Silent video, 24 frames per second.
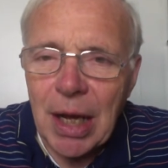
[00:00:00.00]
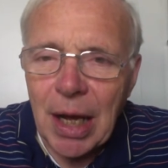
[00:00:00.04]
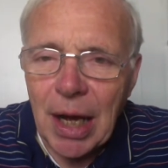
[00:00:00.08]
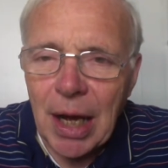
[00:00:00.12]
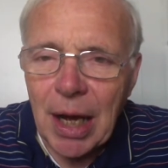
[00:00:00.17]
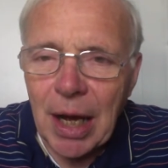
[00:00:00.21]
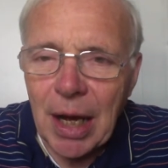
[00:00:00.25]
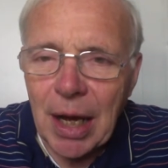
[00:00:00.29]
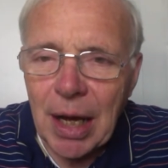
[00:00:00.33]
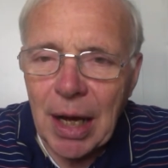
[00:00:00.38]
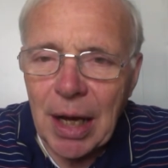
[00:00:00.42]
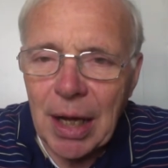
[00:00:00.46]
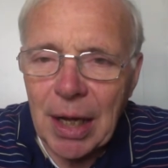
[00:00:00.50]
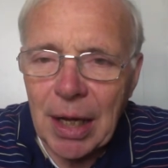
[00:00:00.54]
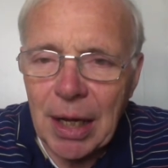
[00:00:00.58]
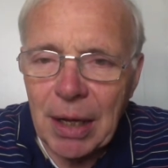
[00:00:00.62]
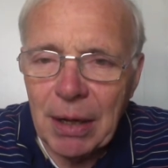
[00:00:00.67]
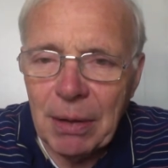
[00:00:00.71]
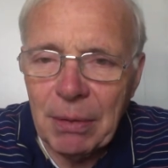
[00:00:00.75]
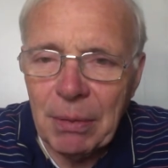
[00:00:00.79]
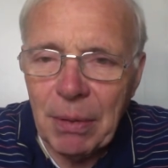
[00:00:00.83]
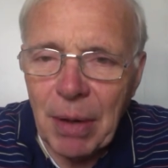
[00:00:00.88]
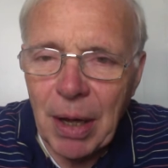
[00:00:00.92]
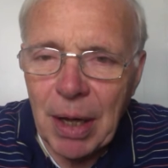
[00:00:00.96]
uh,
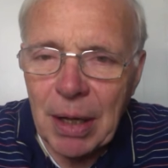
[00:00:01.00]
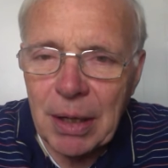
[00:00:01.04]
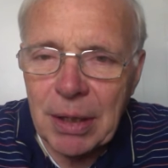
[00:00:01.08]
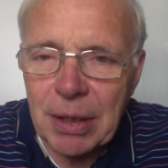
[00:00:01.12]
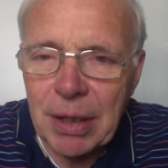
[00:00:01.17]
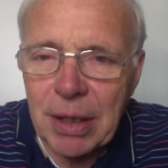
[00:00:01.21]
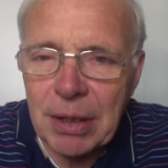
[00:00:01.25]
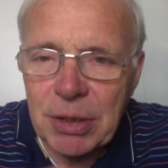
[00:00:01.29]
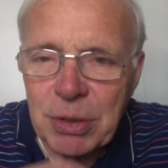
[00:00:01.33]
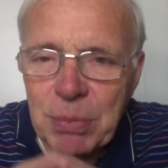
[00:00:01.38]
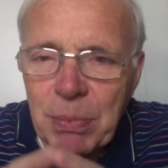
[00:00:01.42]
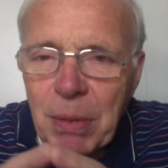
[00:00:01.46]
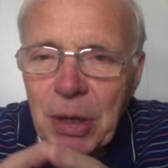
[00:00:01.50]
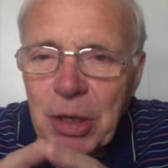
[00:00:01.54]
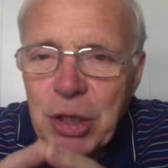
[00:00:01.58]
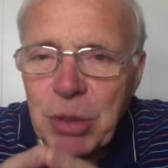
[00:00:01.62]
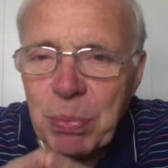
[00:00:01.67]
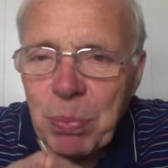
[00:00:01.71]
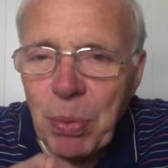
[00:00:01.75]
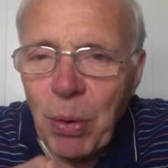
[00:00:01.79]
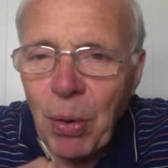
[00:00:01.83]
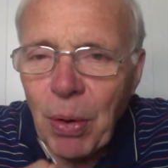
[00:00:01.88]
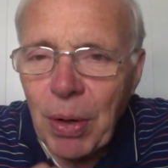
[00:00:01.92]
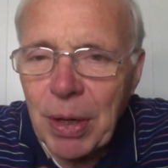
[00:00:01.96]
uh, as much
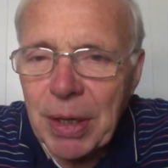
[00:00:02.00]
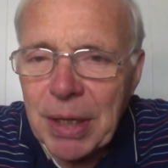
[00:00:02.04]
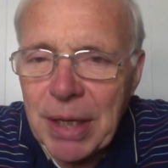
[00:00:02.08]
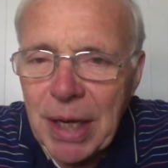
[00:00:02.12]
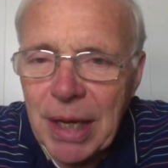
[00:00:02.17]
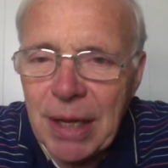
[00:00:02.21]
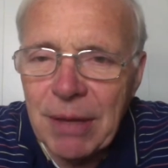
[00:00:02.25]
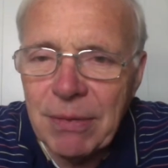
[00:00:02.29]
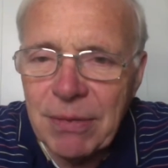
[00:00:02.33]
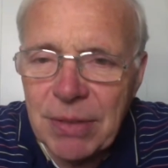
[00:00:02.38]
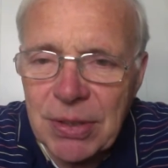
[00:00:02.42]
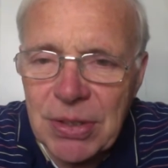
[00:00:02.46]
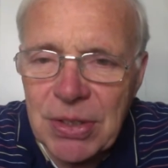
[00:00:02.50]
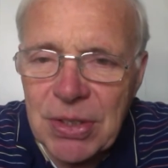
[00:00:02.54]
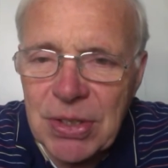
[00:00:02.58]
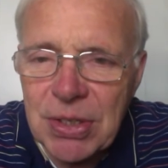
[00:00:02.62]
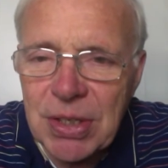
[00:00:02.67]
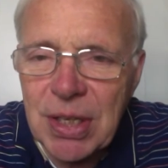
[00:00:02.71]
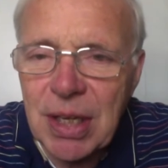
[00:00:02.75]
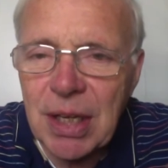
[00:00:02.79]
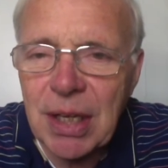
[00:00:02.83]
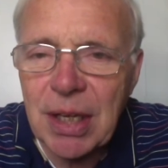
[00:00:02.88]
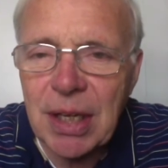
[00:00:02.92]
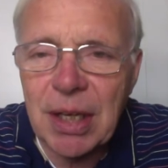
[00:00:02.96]
upon David's
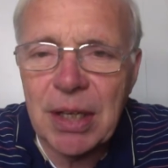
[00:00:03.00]
sin,